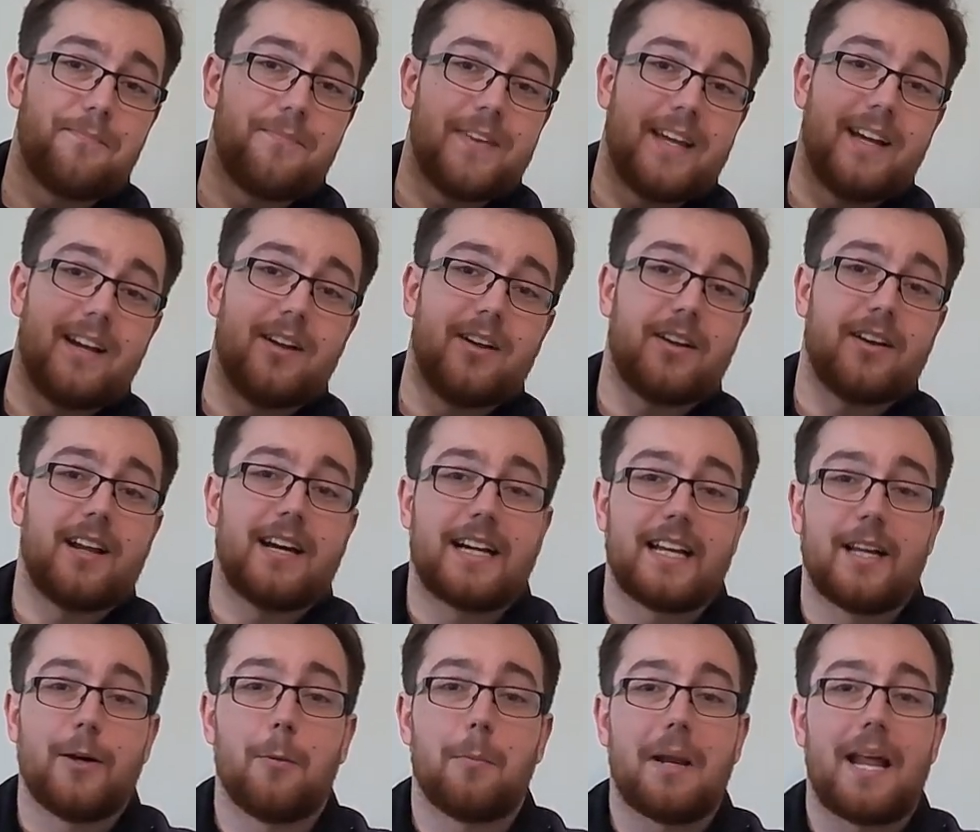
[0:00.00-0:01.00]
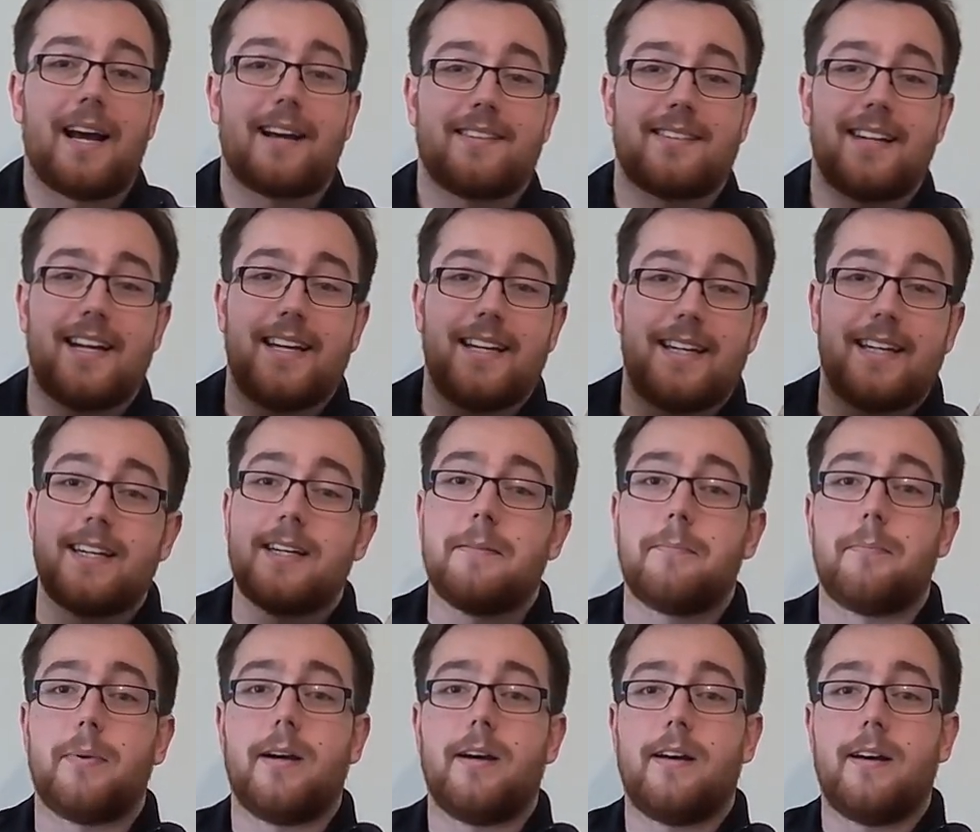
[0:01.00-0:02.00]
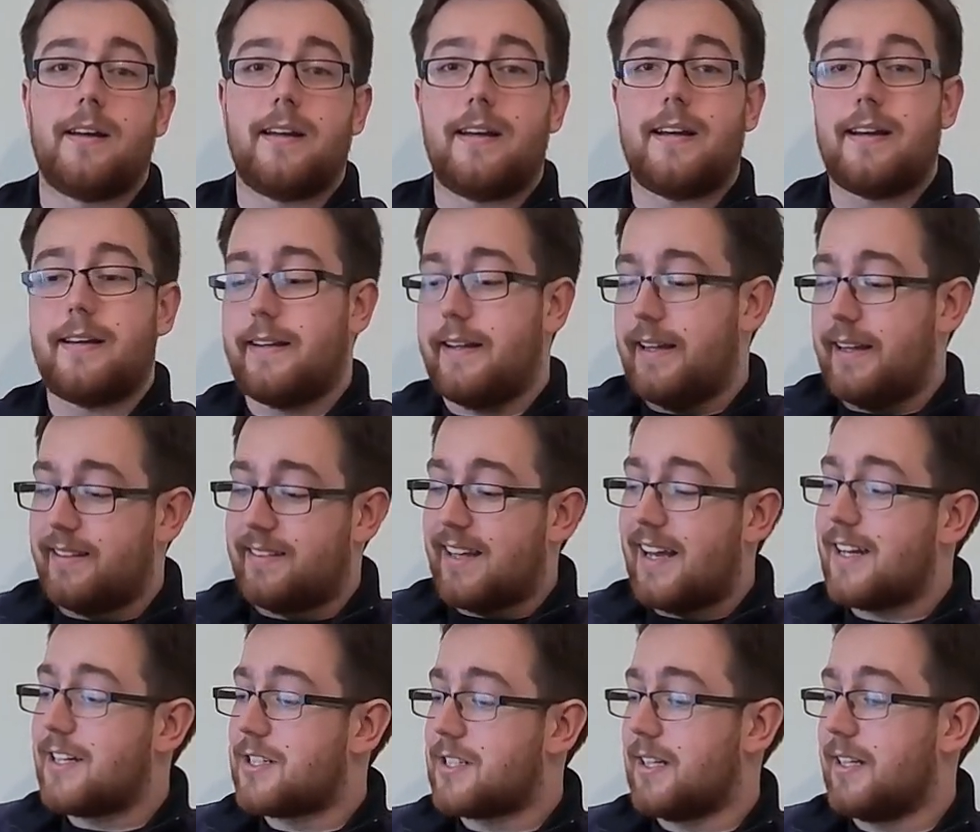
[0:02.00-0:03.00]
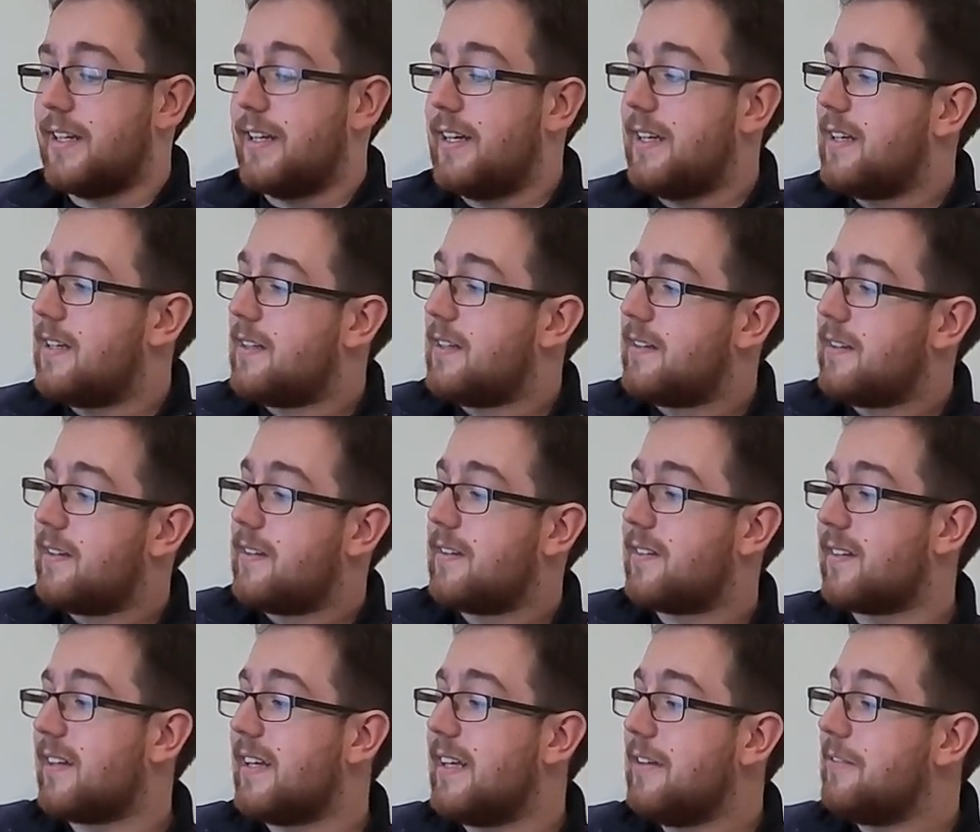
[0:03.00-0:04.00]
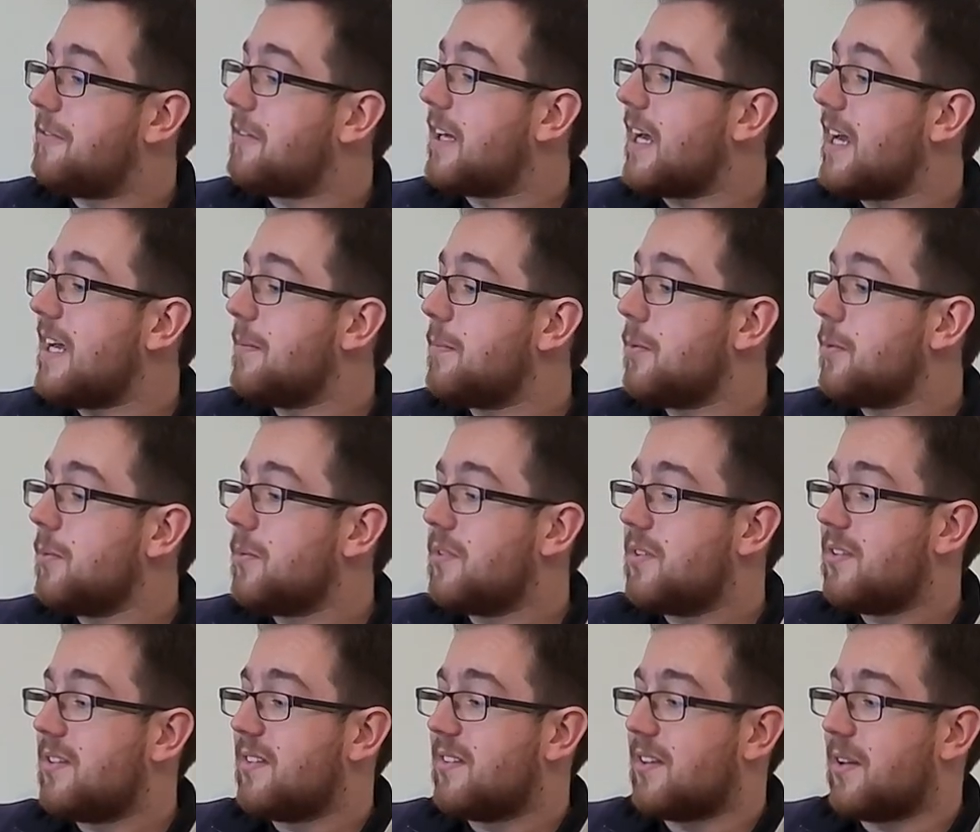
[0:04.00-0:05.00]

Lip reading: It looked like a little black snake, but it's actually sleeved cables.